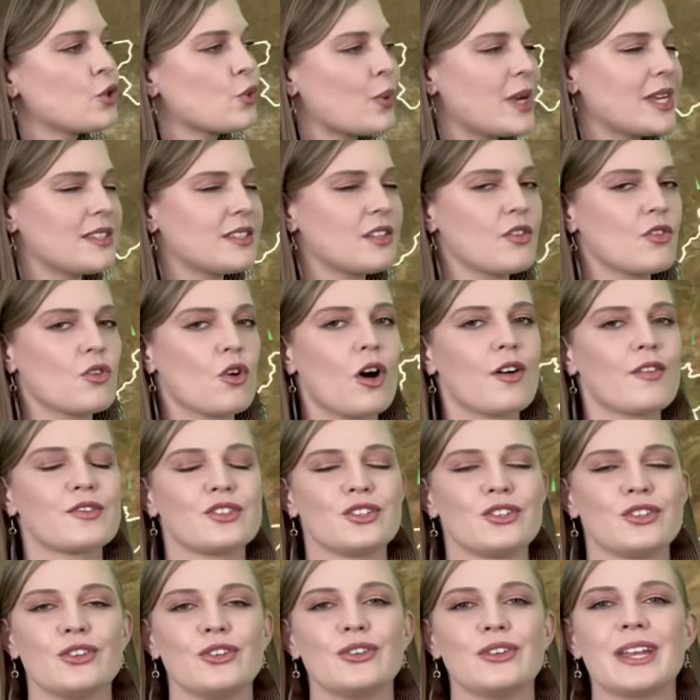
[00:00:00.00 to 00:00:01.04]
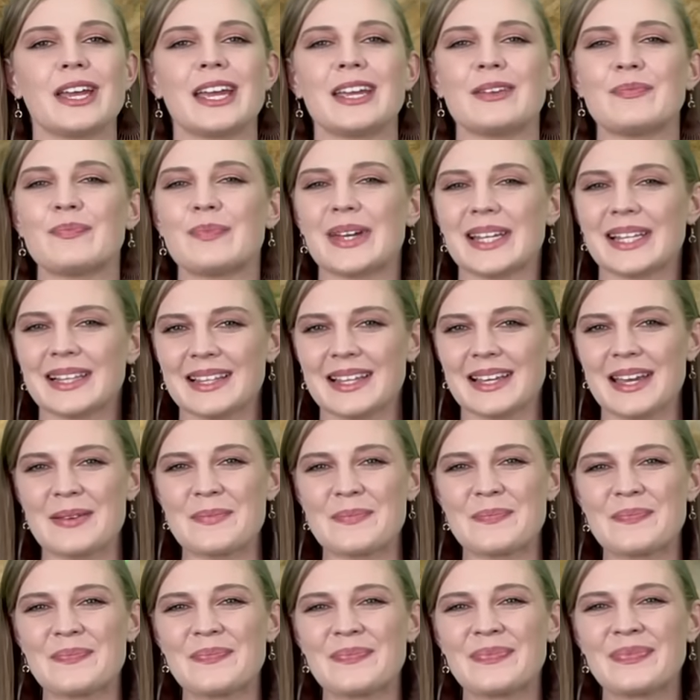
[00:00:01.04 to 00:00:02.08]
20 the afternoon in
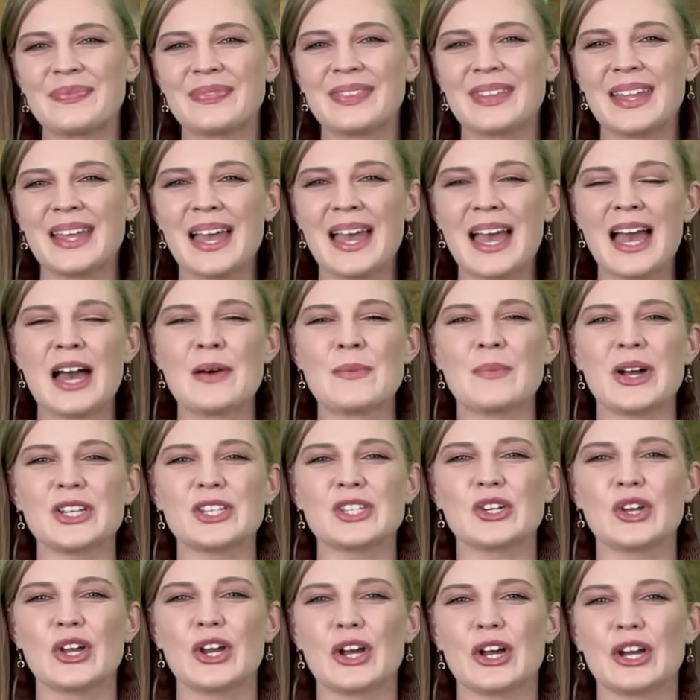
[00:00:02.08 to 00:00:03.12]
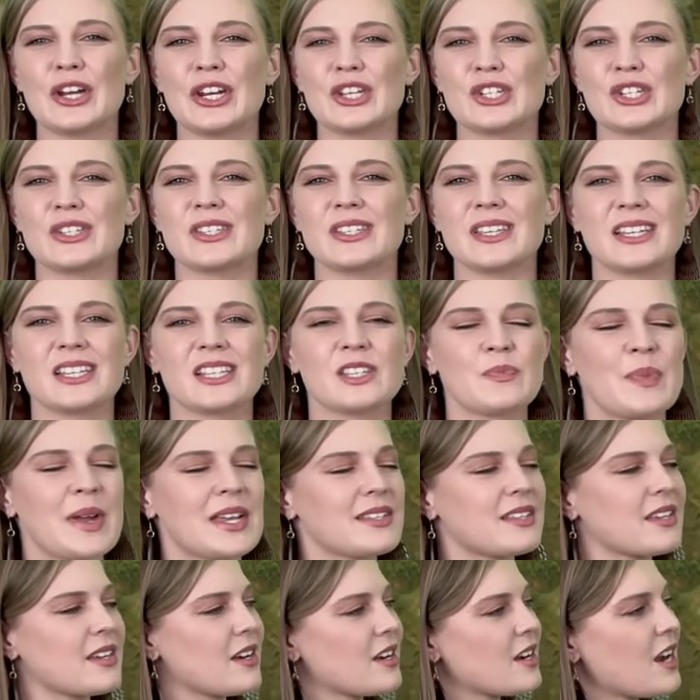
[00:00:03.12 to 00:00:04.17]
Bethlehem. Much cooler conditions
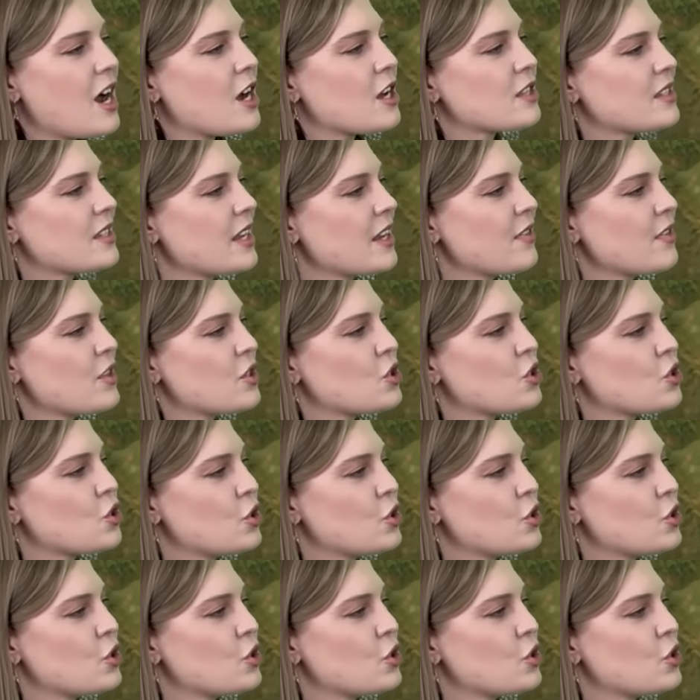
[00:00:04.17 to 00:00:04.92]
expected in Gauteng this